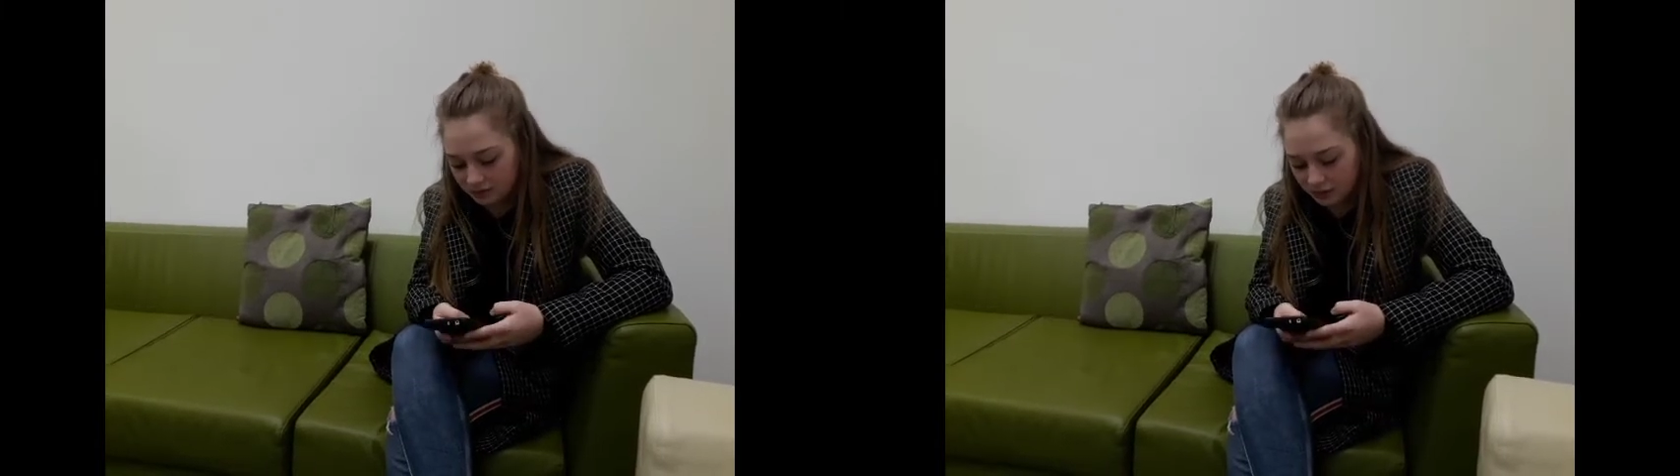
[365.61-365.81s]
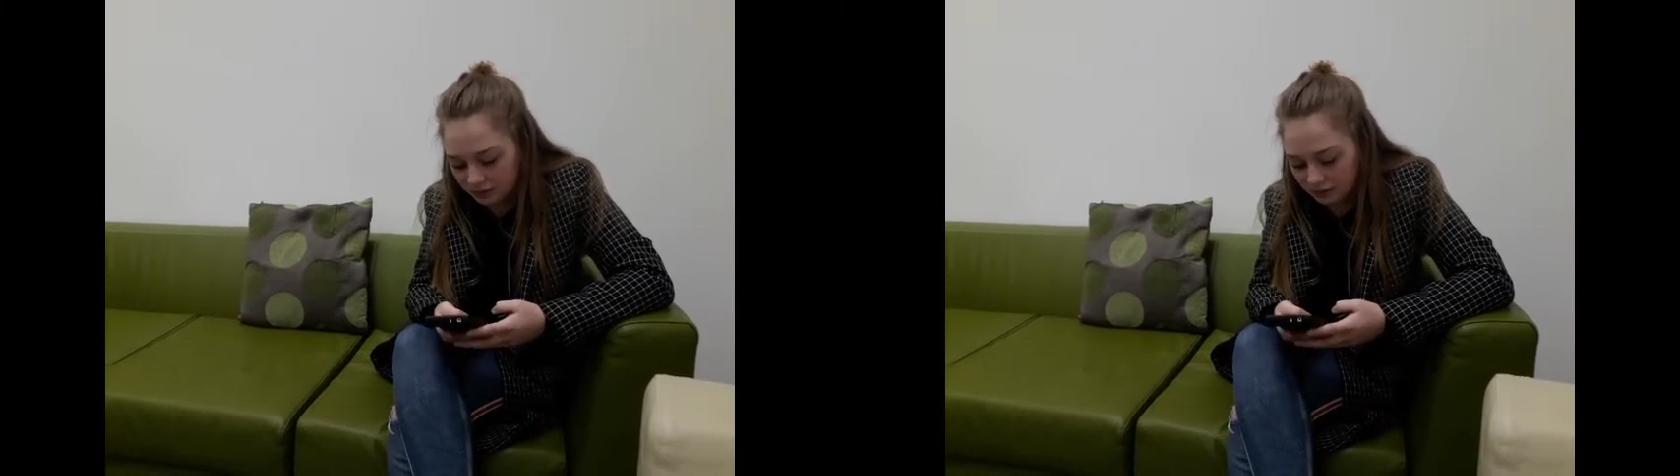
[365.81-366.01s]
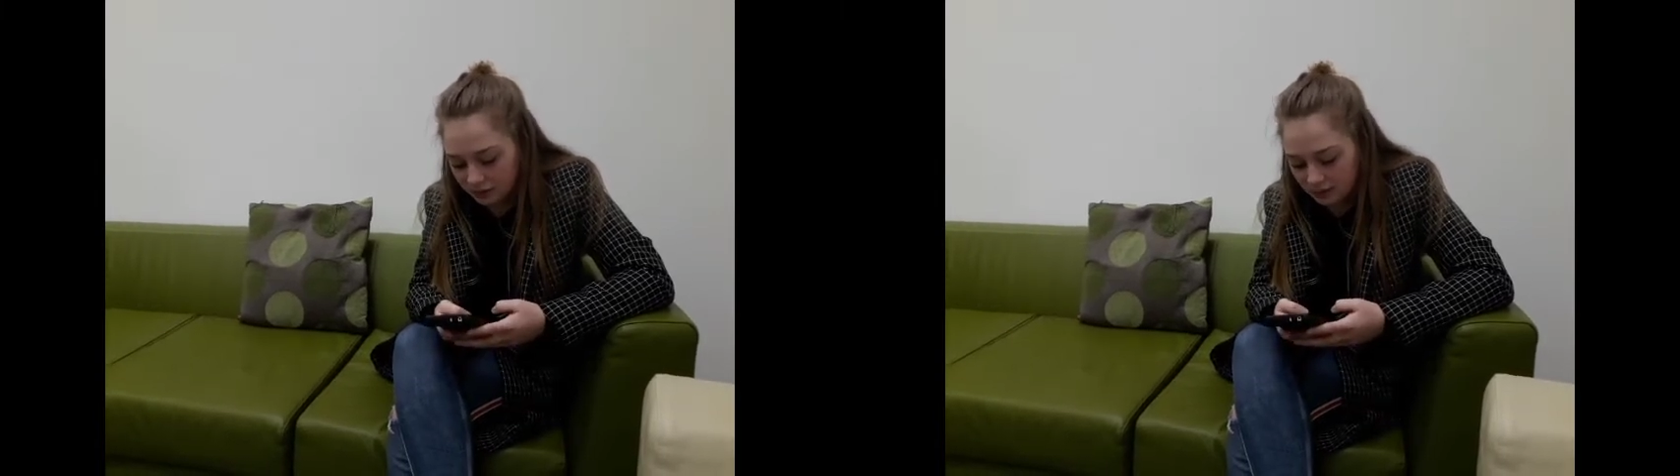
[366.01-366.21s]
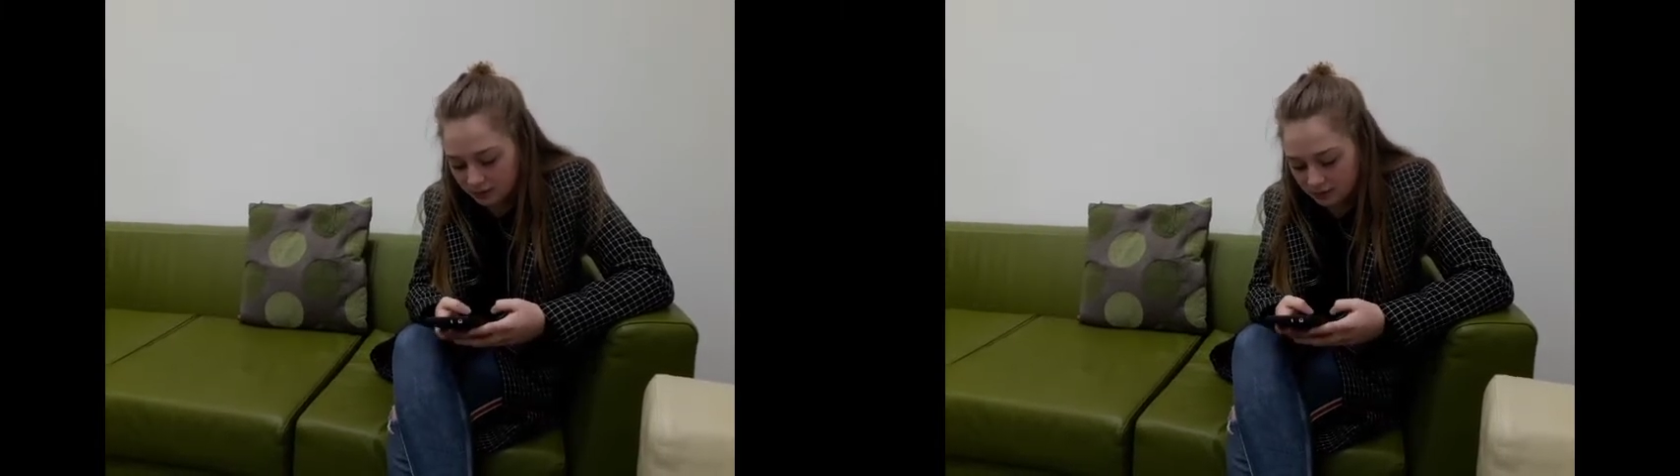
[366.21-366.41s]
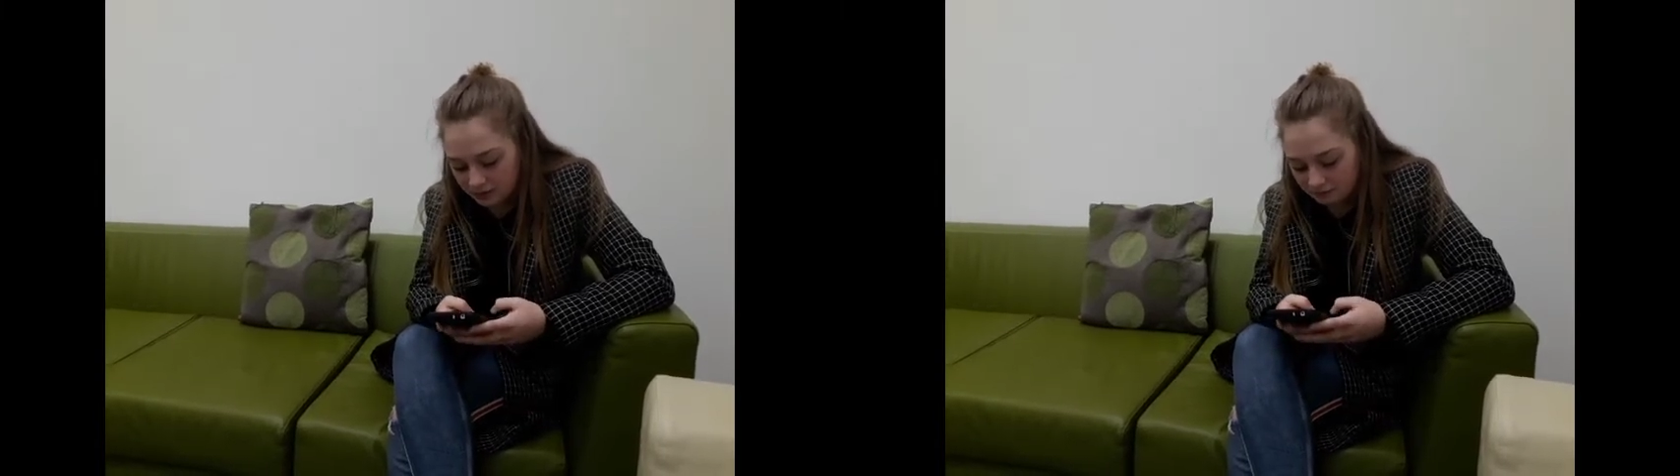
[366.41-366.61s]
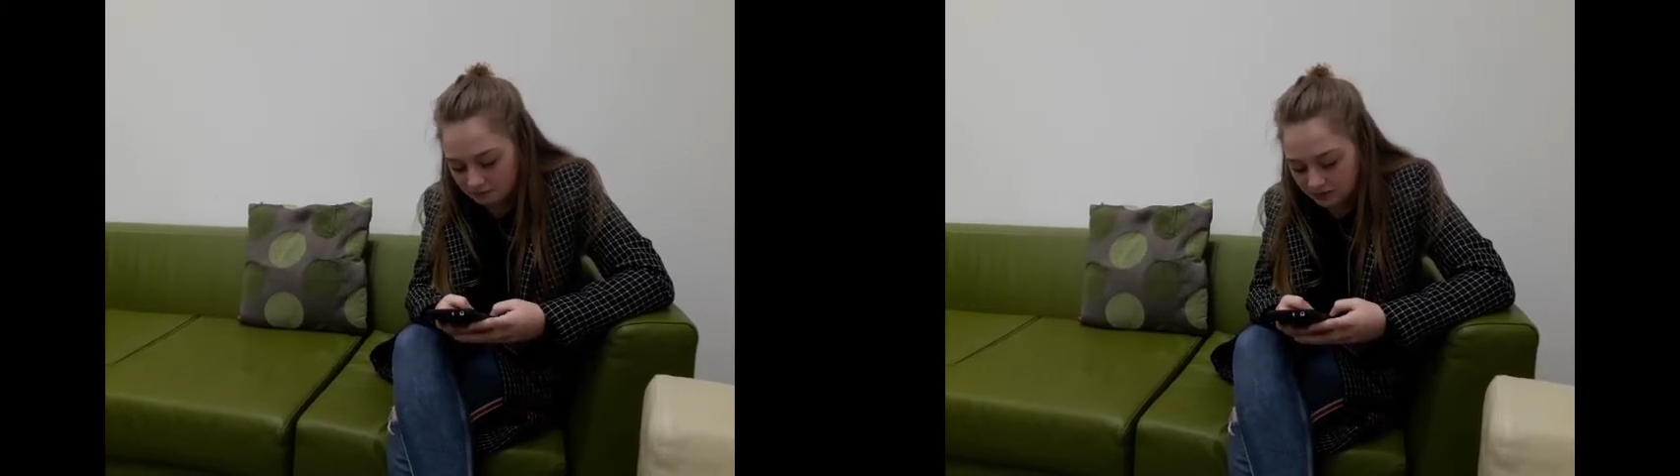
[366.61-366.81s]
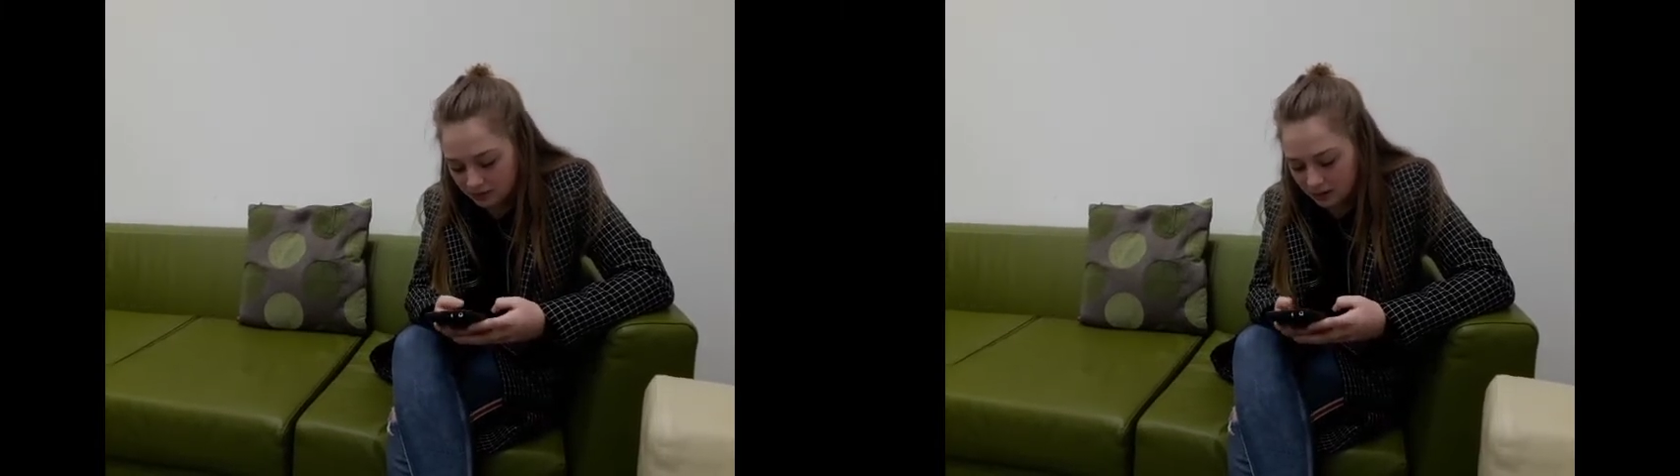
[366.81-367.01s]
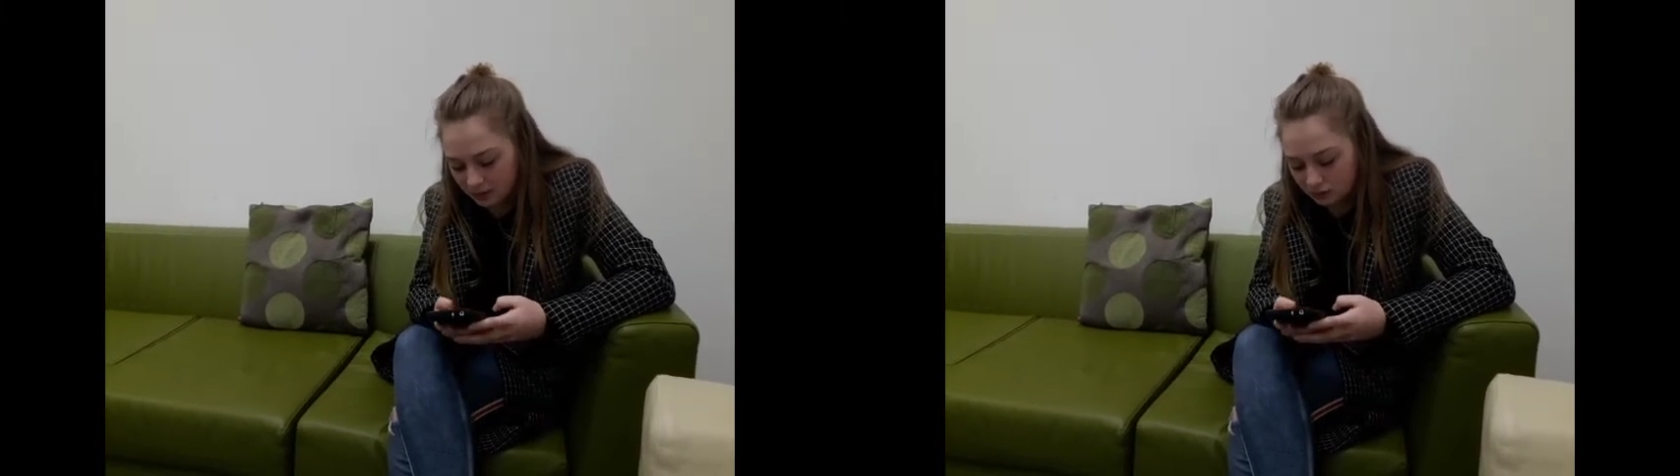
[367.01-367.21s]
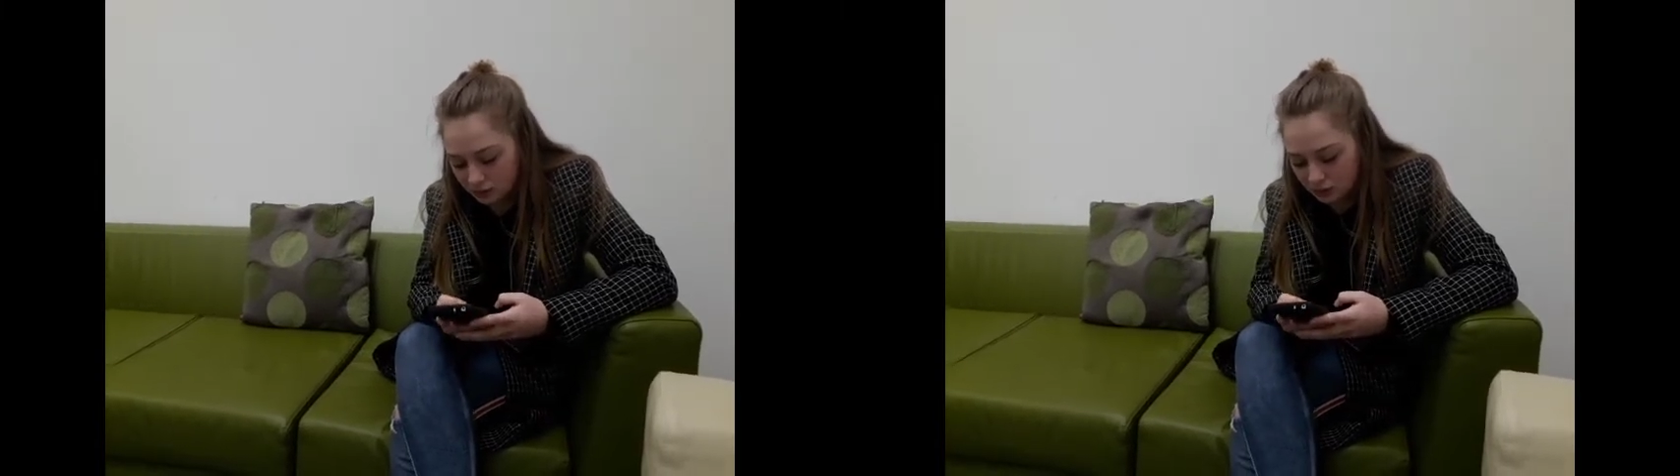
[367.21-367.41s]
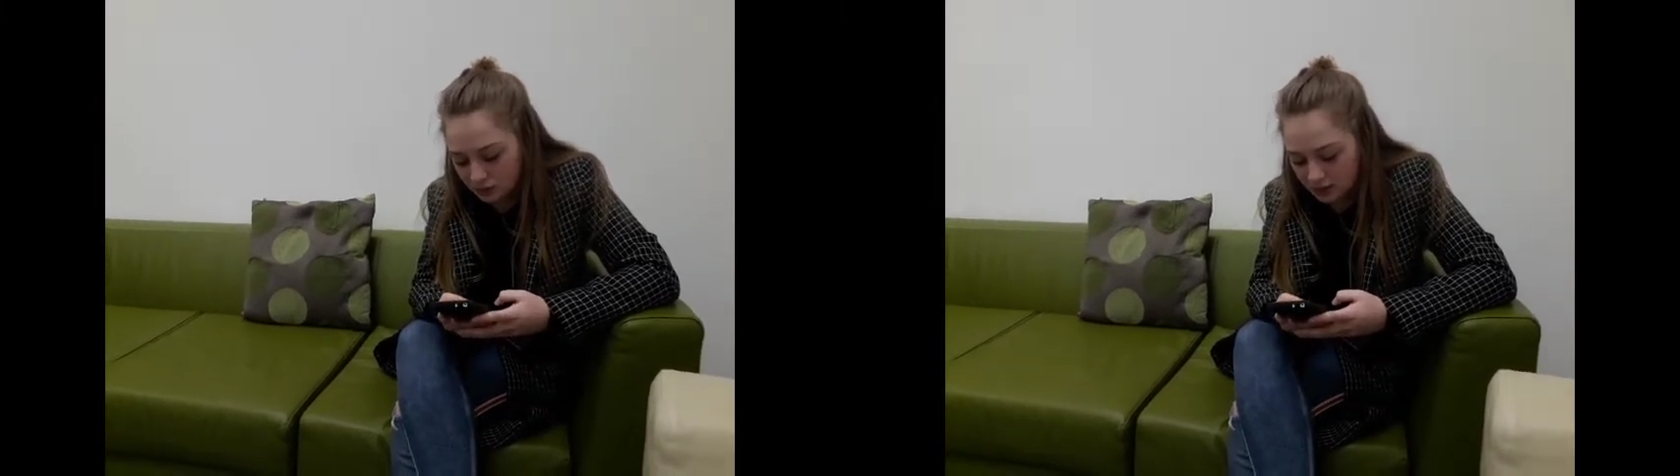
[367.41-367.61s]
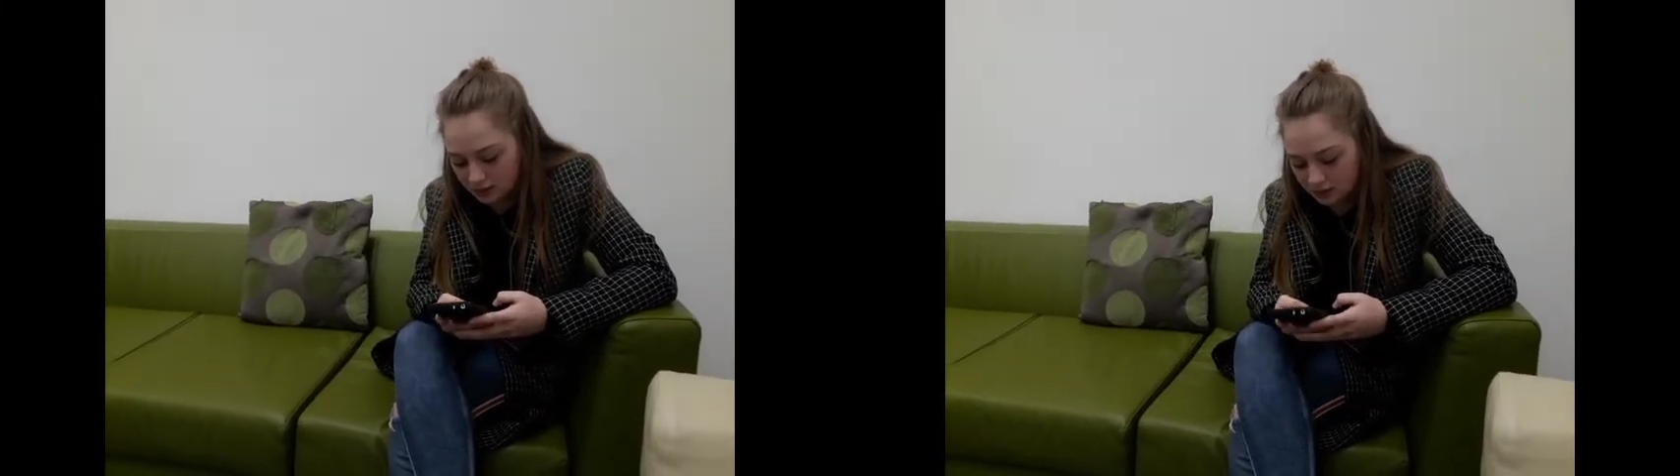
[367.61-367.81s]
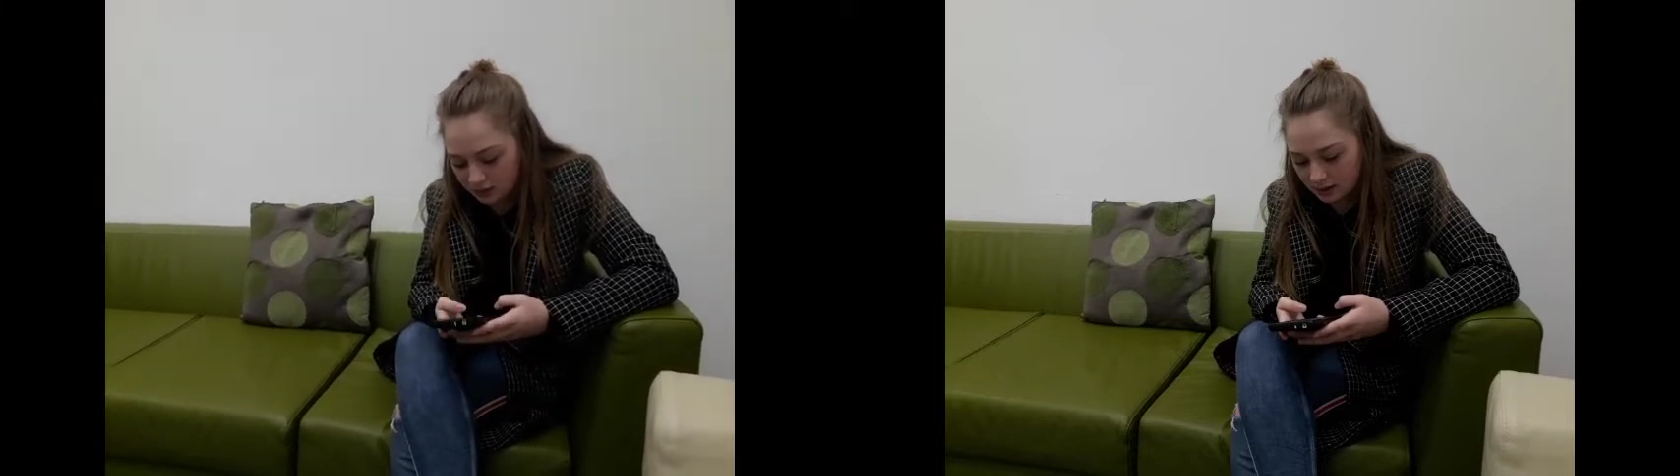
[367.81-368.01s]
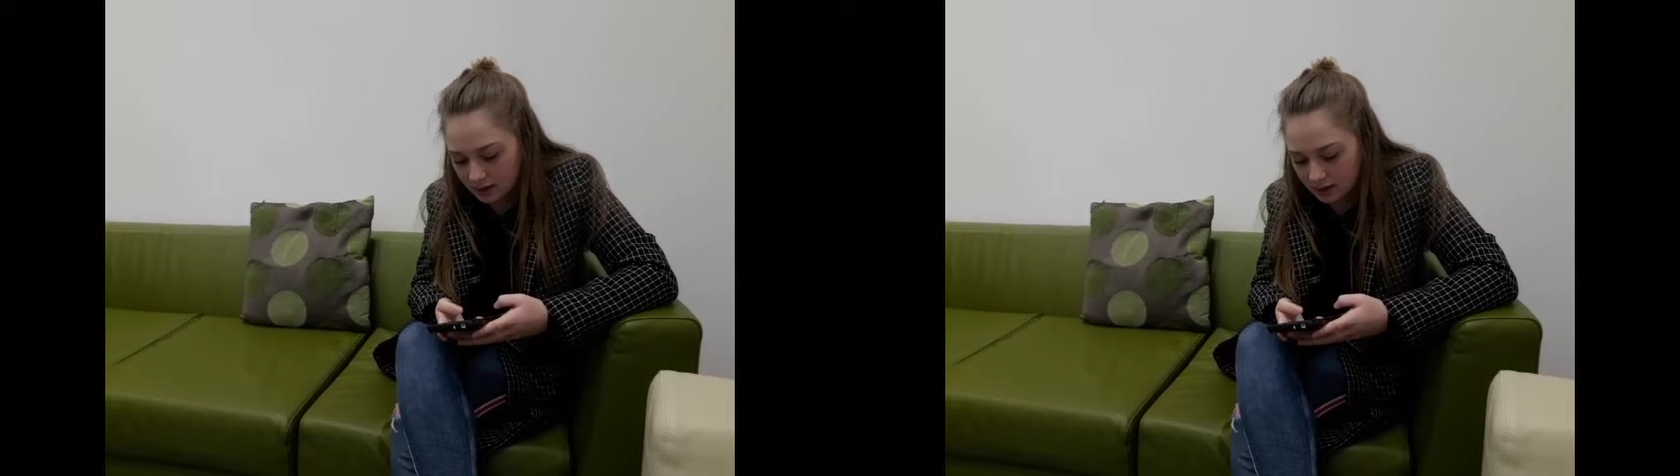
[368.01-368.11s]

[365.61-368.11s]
different drinks,